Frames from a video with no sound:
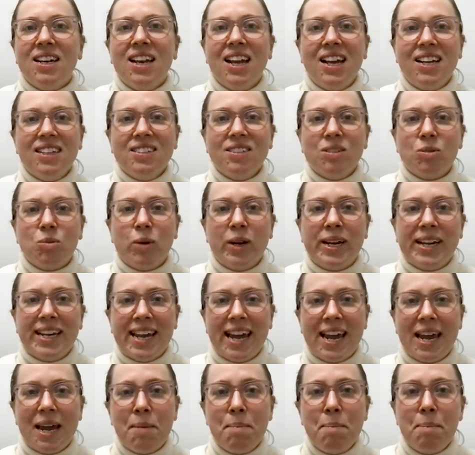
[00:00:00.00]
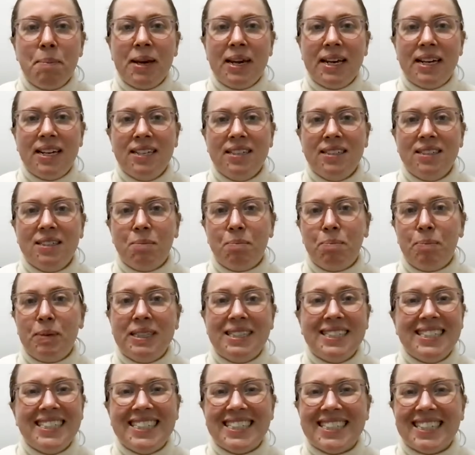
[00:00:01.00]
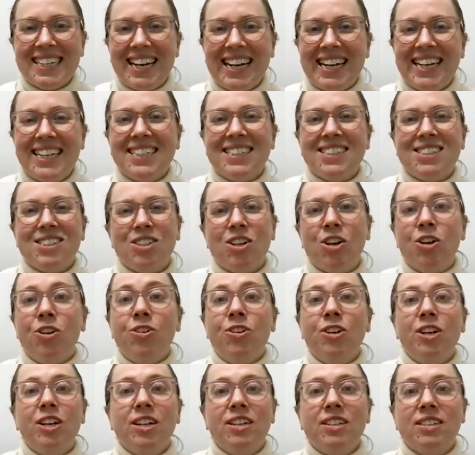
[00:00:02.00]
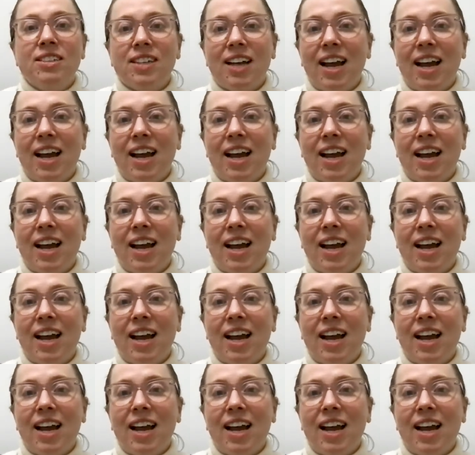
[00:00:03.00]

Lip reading: Last week, MPs, business leaders, unions,